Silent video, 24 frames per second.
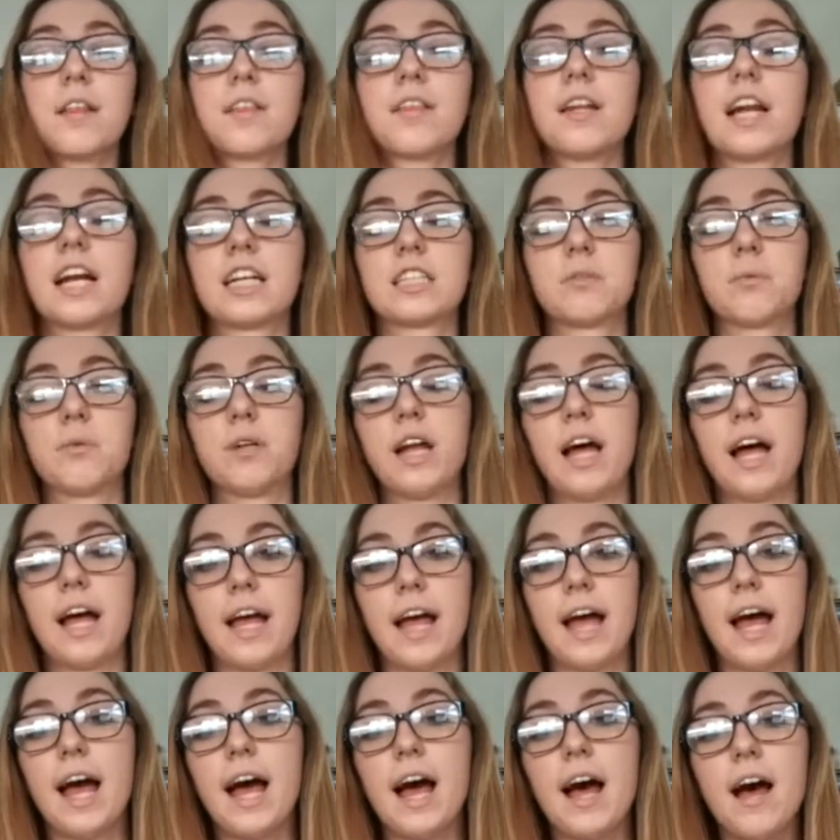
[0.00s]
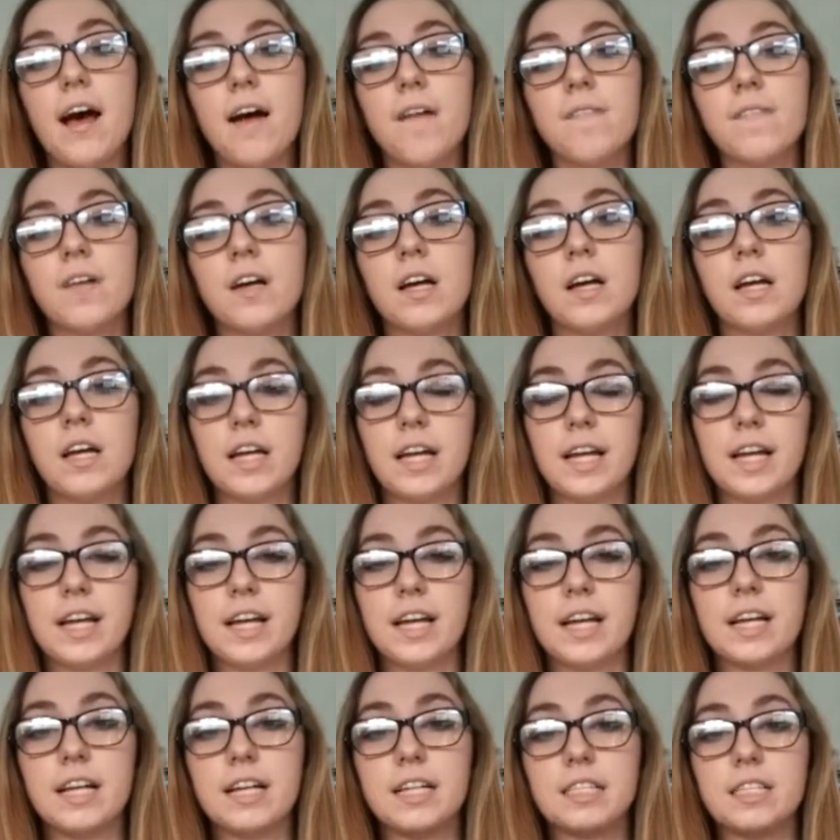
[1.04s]
The next one I have
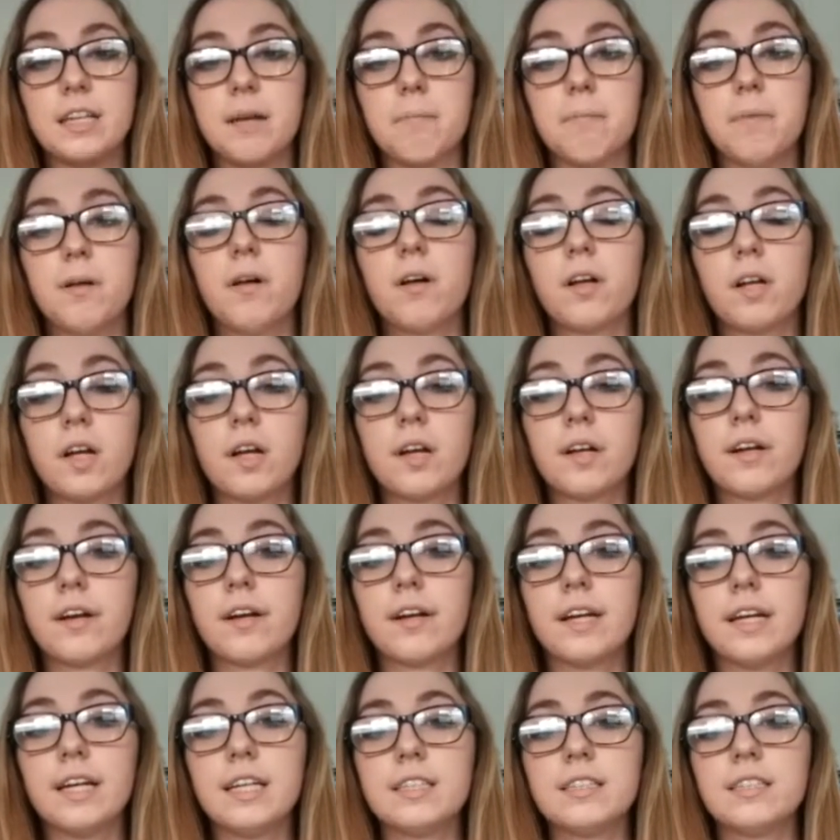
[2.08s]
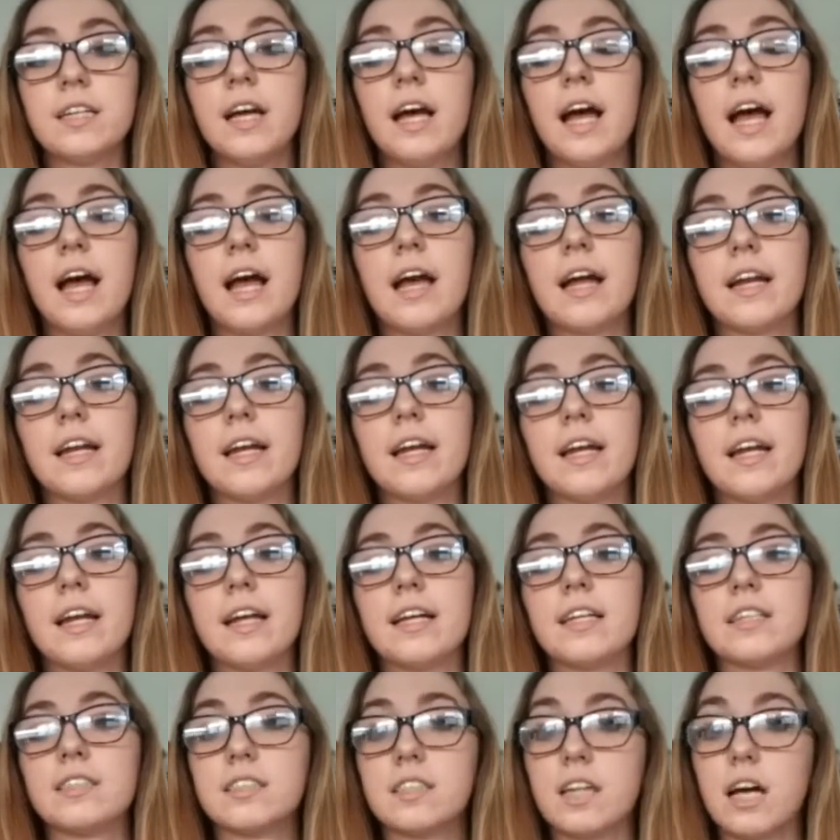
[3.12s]
is Milk and Cookies, and it
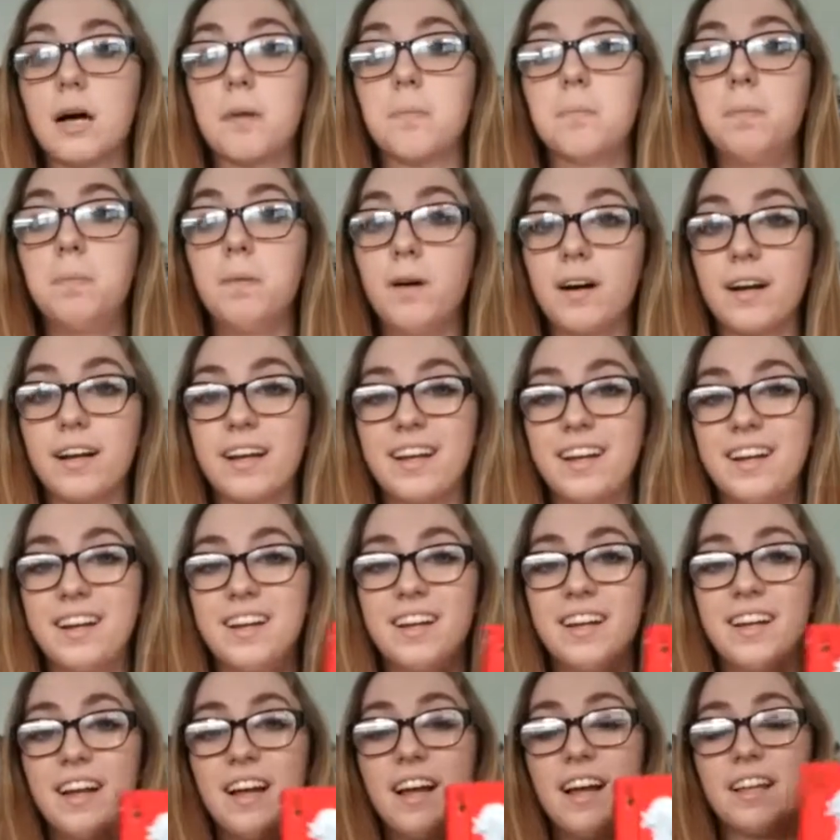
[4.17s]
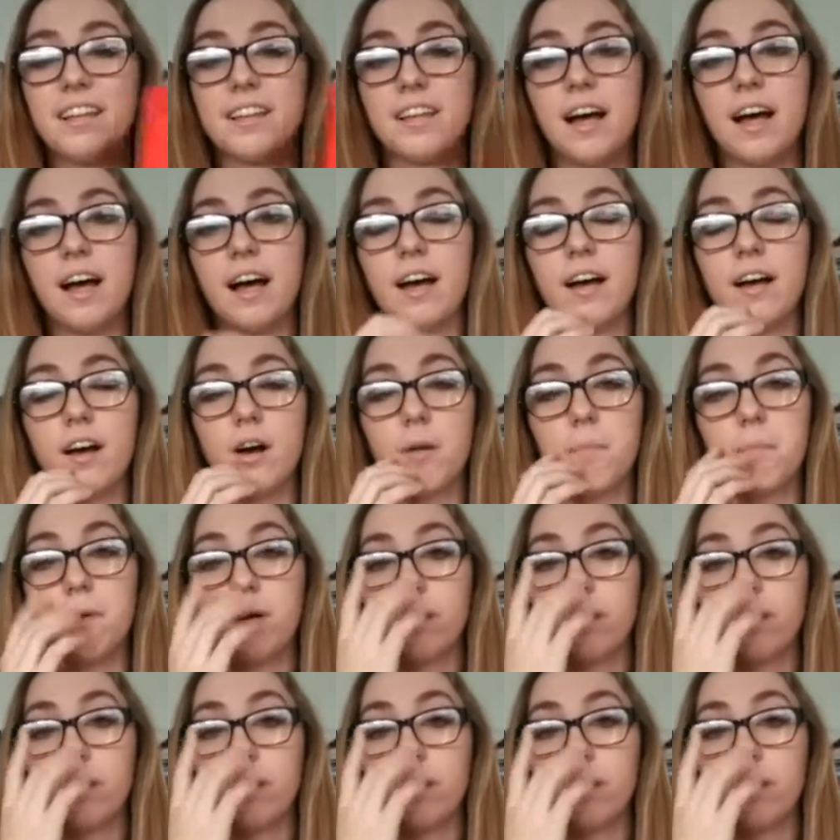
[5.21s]
is pretty much a